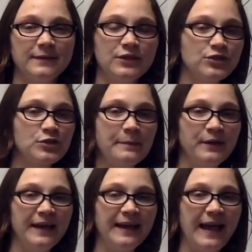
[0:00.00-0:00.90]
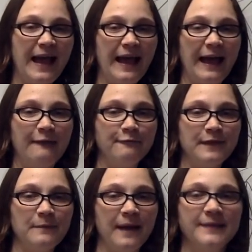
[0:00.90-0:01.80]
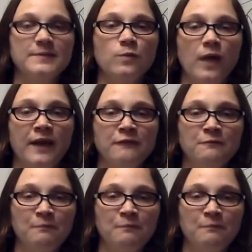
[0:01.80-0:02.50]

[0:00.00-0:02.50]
Distributing, I have v minus 1